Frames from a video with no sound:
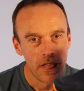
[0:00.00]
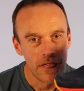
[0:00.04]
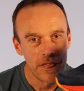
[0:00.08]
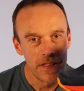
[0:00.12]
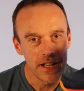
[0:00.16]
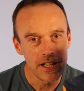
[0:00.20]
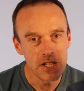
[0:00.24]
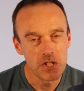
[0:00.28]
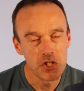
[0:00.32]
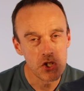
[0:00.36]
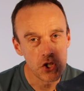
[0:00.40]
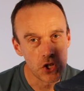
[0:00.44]

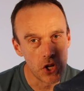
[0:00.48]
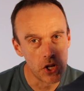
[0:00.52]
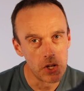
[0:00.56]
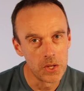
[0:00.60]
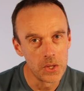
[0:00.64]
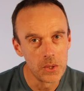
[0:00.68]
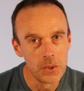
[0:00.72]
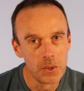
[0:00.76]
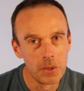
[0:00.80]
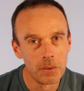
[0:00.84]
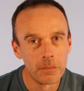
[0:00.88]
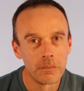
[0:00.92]
This
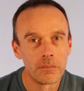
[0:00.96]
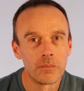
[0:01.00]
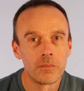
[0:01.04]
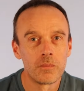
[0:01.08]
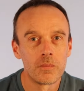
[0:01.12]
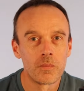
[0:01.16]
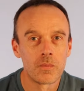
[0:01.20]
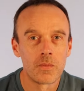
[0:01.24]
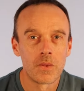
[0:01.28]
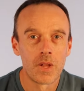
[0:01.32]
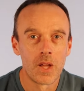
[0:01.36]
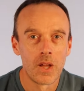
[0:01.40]
shoe
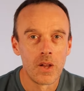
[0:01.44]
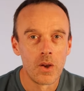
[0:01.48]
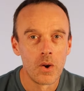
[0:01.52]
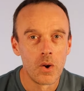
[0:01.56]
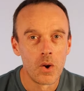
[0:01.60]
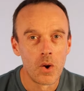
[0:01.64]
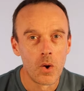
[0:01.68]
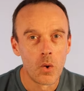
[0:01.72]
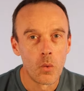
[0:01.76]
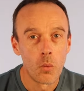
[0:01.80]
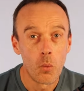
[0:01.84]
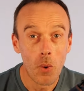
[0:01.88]

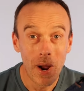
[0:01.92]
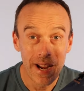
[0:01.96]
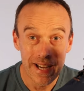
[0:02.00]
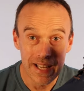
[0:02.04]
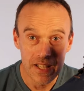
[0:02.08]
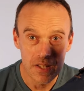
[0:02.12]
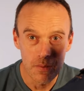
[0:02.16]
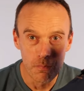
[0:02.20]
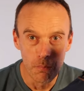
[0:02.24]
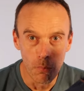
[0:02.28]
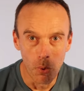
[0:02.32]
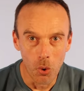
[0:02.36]

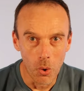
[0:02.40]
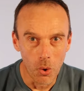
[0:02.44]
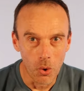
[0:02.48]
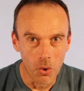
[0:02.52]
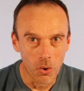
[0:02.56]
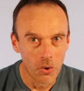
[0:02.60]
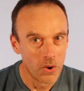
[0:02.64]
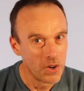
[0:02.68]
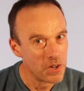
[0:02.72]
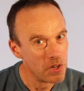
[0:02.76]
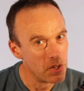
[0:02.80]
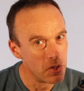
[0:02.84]
weighs
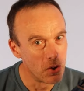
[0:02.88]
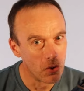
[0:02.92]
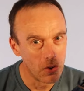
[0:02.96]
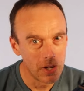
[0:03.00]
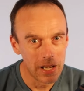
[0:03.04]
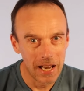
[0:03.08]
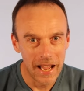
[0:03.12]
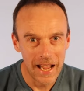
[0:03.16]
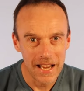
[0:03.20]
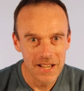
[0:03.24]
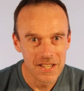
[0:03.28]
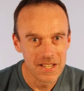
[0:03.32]
more, not
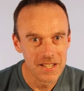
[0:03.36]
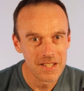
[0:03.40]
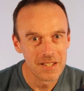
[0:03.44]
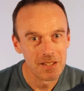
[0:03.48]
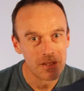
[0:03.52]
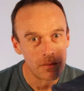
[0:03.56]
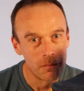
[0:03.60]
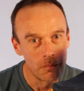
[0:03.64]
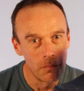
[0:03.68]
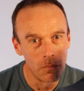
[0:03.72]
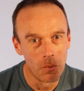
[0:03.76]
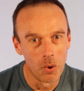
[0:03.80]

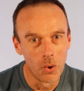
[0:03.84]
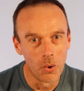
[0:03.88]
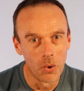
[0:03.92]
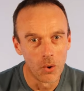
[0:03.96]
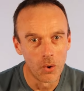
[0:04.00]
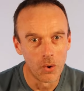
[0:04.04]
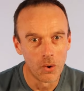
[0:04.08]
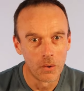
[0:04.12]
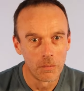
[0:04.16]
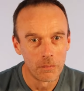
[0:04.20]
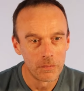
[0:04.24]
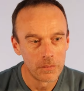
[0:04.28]
less,
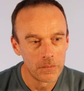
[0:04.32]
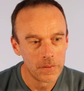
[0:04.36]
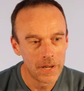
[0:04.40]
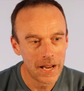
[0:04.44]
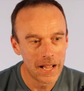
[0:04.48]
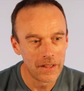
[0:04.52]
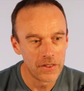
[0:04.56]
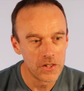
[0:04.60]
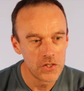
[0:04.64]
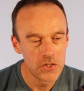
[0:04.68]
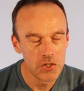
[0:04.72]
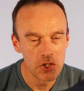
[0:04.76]
more.
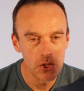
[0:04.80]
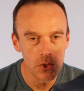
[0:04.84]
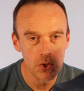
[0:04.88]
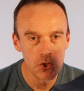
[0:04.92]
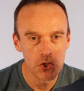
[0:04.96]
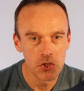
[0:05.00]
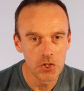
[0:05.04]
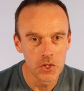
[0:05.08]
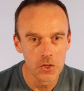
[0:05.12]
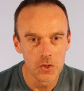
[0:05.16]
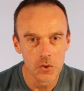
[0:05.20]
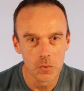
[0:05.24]
Now the two
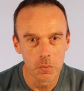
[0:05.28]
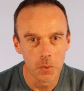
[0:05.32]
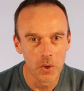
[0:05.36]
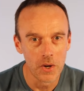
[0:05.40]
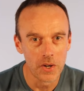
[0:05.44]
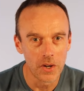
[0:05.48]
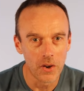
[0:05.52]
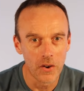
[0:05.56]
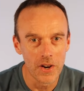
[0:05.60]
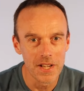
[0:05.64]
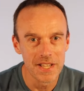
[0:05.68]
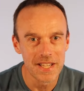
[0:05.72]
shoes
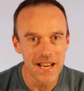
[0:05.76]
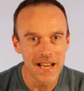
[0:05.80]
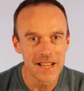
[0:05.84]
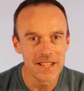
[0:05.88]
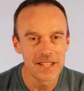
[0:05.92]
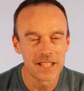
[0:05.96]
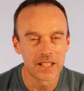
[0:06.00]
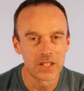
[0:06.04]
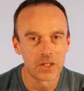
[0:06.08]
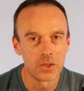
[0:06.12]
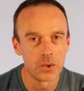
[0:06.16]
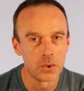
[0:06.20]
weren't
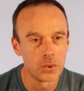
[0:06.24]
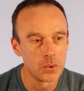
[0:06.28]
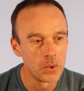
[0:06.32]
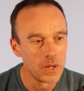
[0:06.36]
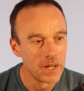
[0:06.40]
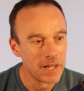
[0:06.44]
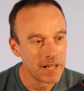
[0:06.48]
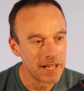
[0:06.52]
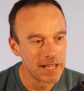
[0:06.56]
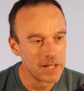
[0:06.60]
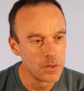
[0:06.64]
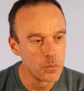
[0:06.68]
identical
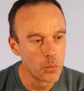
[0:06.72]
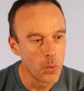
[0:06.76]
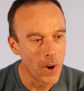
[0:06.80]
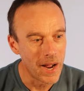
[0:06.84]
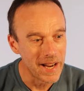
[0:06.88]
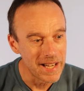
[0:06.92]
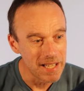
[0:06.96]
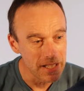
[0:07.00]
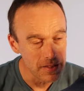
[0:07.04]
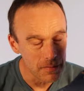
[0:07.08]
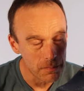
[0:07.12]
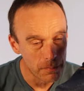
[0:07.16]
in
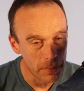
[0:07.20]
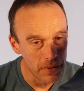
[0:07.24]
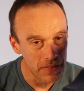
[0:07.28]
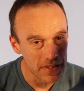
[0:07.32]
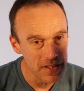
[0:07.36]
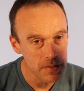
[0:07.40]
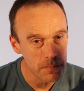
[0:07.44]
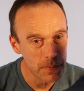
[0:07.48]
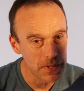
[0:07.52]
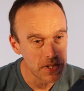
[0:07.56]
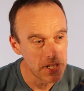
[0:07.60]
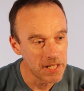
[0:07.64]
weight, but
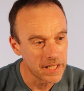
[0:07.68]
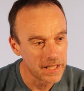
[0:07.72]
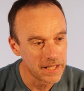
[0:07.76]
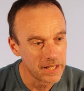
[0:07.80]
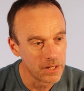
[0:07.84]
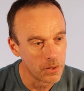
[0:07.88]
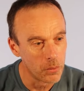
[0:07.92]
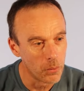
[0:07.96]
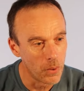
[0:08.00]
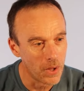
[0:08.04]
this particular